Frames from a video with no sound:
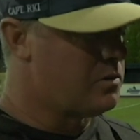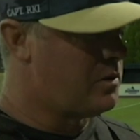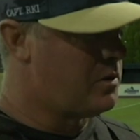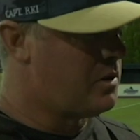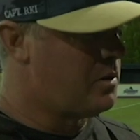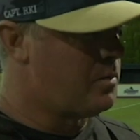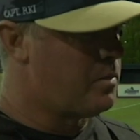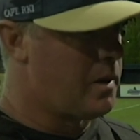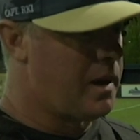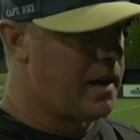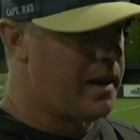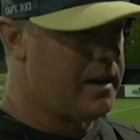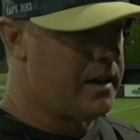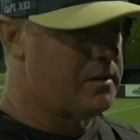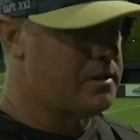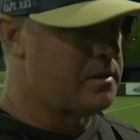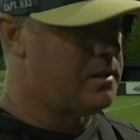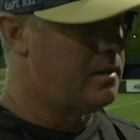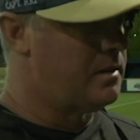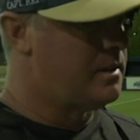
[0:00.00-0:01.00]
with your
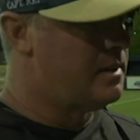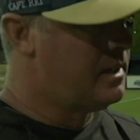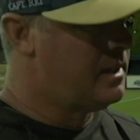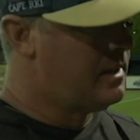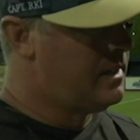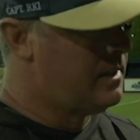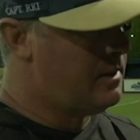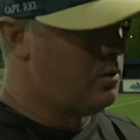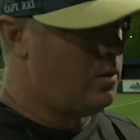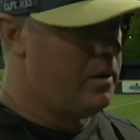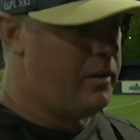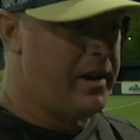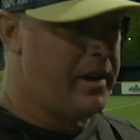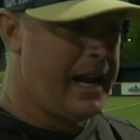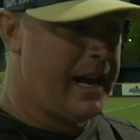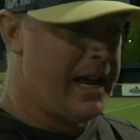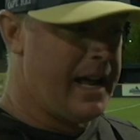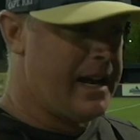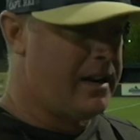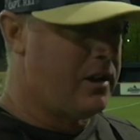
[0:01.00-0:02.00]
players, and we've
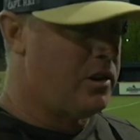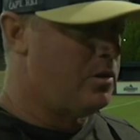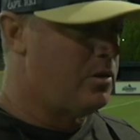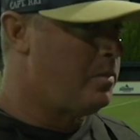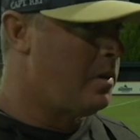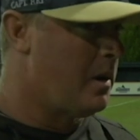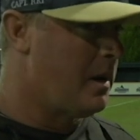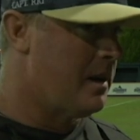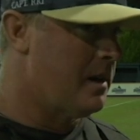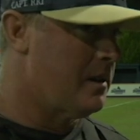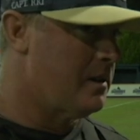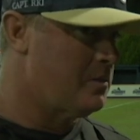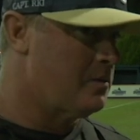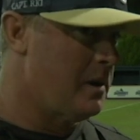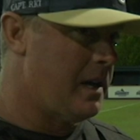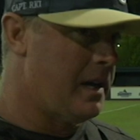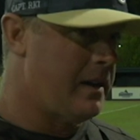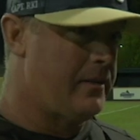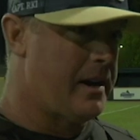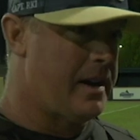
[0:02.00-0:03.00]
had a lot of good players.
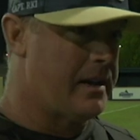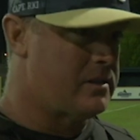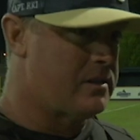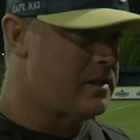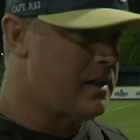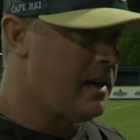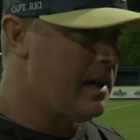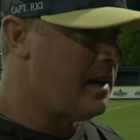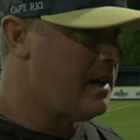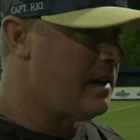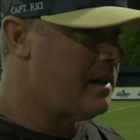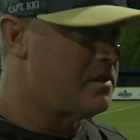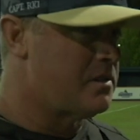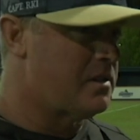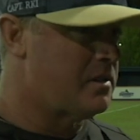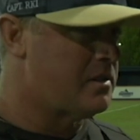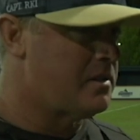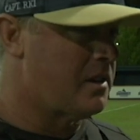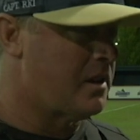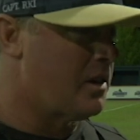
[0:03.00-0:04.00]
We have outstanding
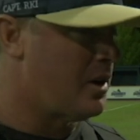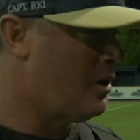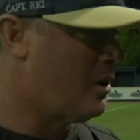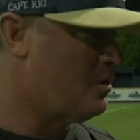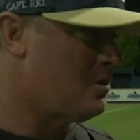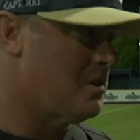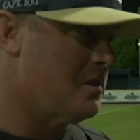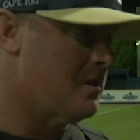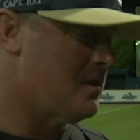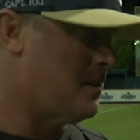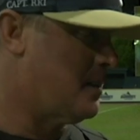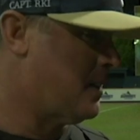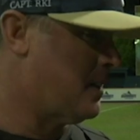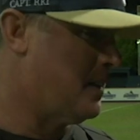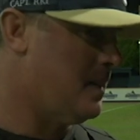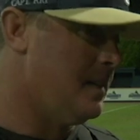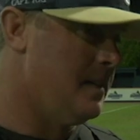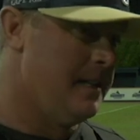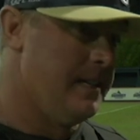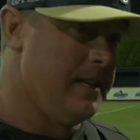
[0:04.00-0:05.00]
assistant coaches, and
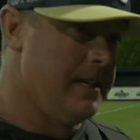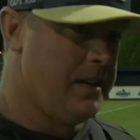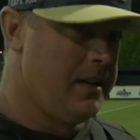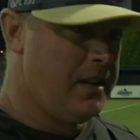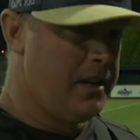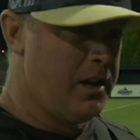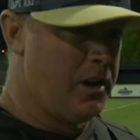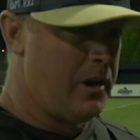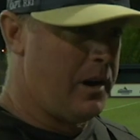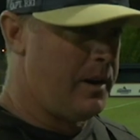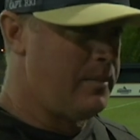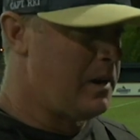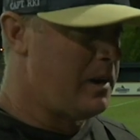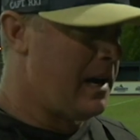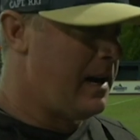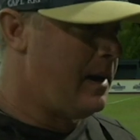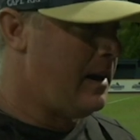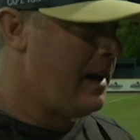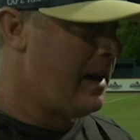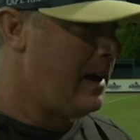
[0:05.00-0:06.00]
you know,
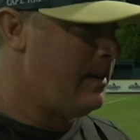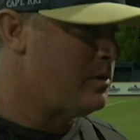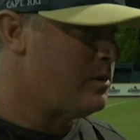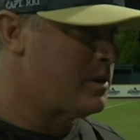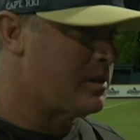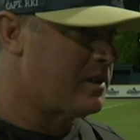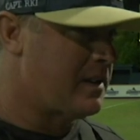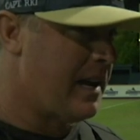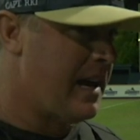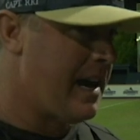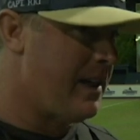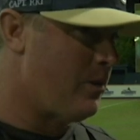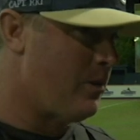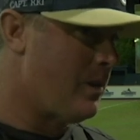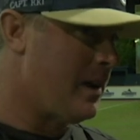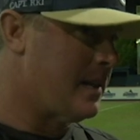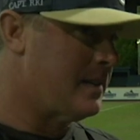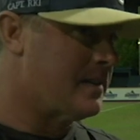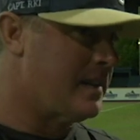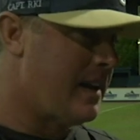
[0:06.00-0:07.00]
I'm just the guy that
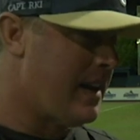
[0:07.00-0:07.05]
writes the